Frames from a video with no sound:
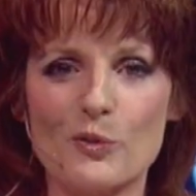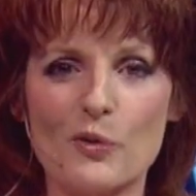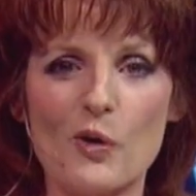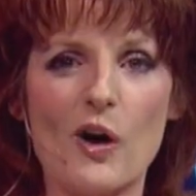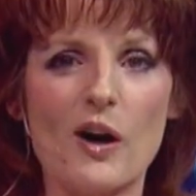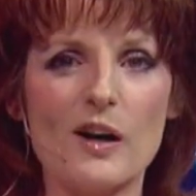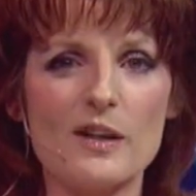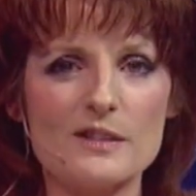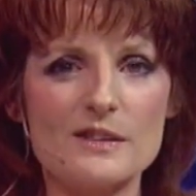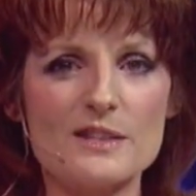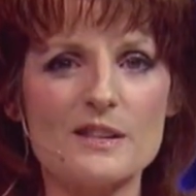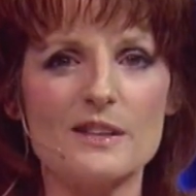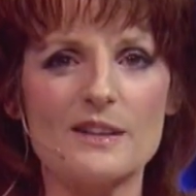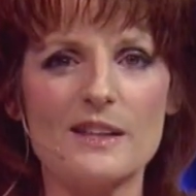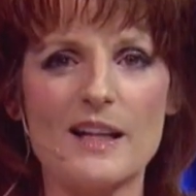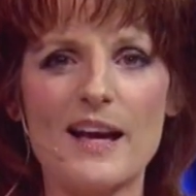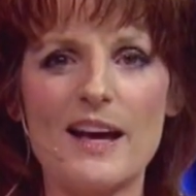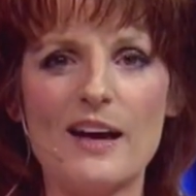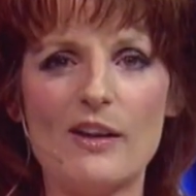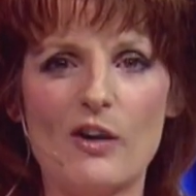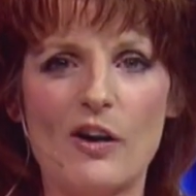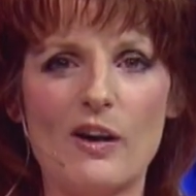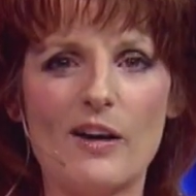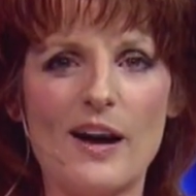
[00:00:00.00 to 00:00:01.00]
rocks that
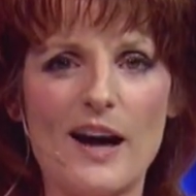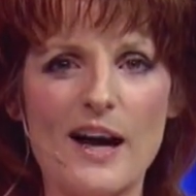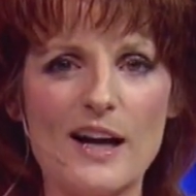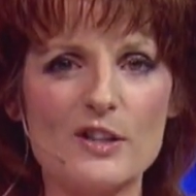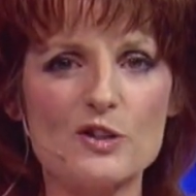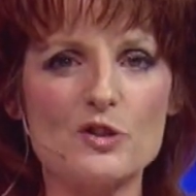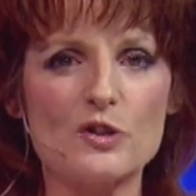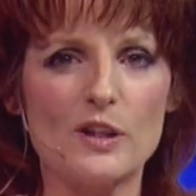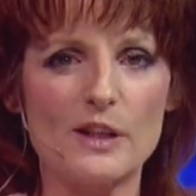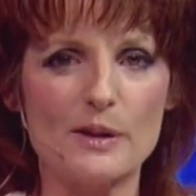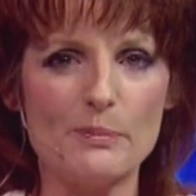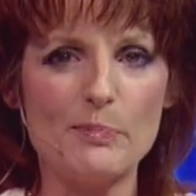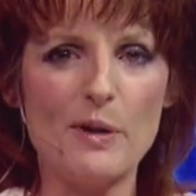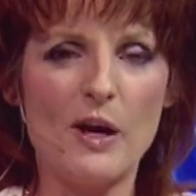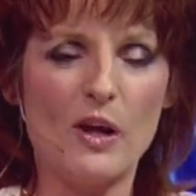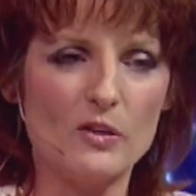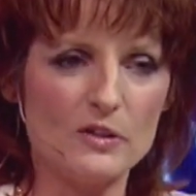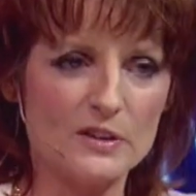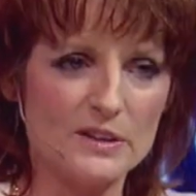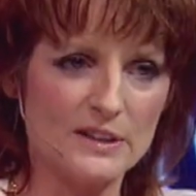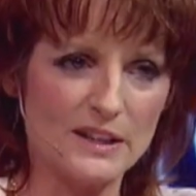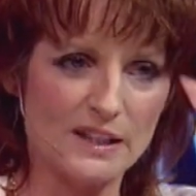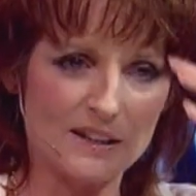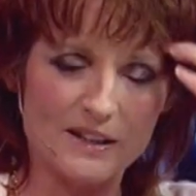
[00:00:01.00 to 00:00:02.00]
they are actually
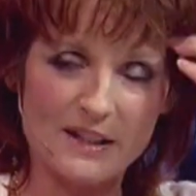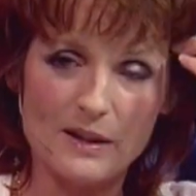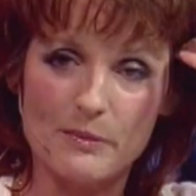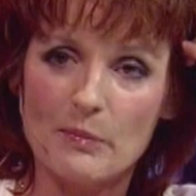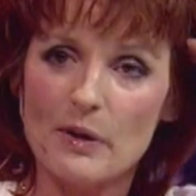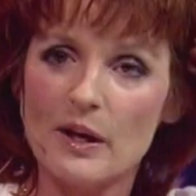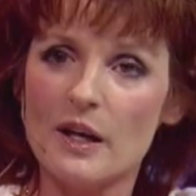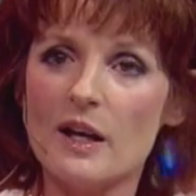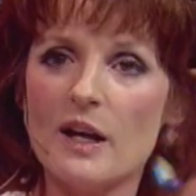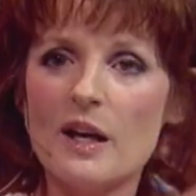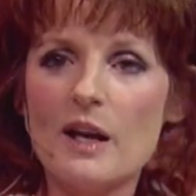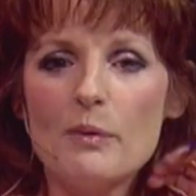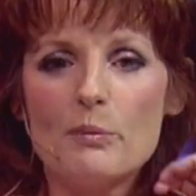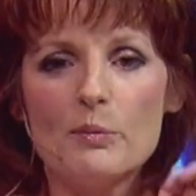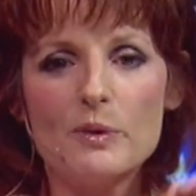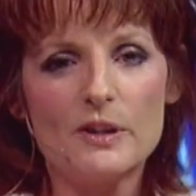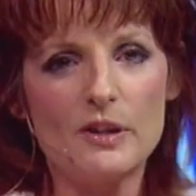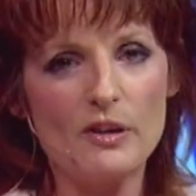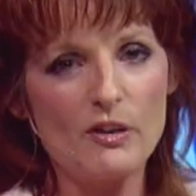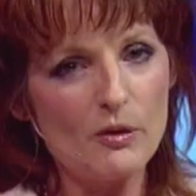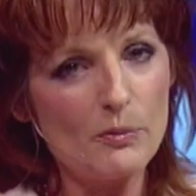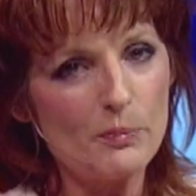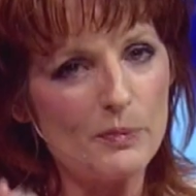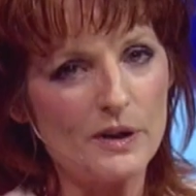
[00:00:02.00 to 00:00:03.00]
pelting at them. But
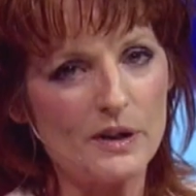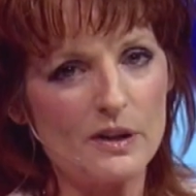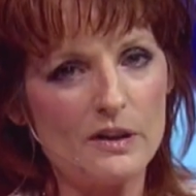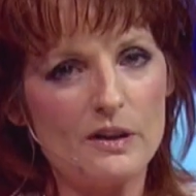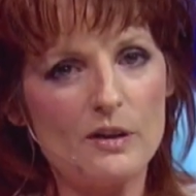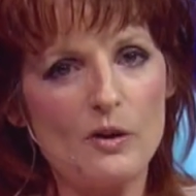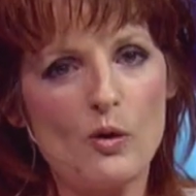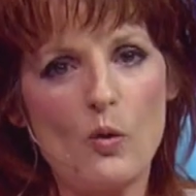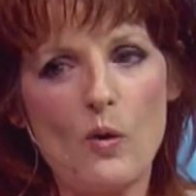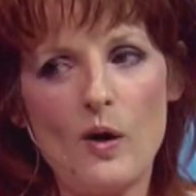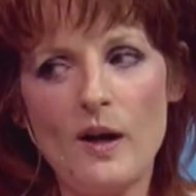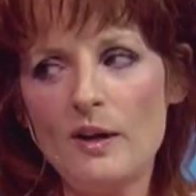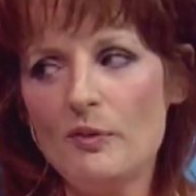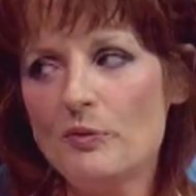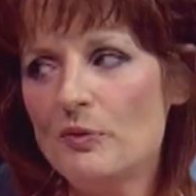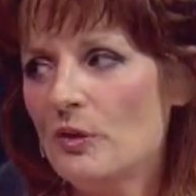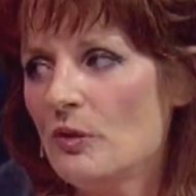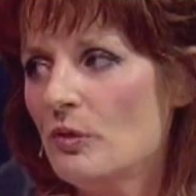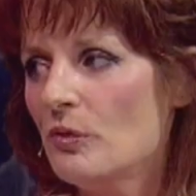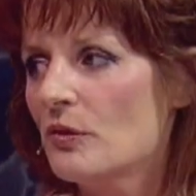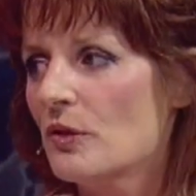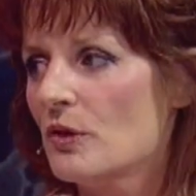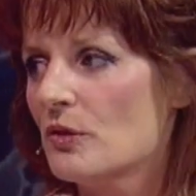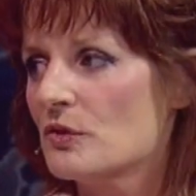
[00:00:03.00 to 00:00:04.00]
there have been quite a
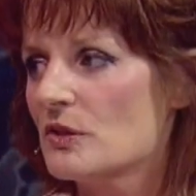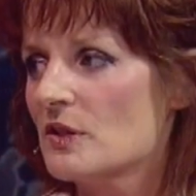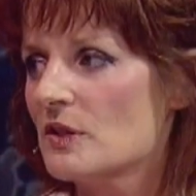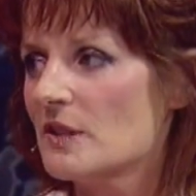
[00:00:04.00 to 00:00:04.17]
few of those